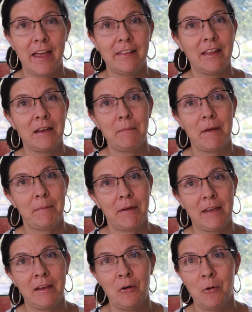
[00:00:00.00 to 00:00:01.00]
and then
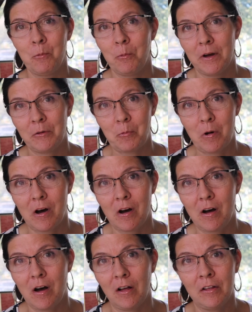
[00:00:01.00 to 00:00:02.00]
maybe one
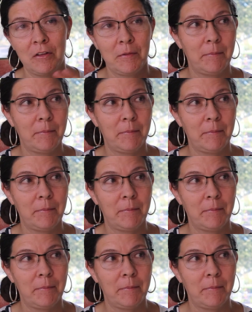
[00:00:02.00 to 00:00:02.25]
wall,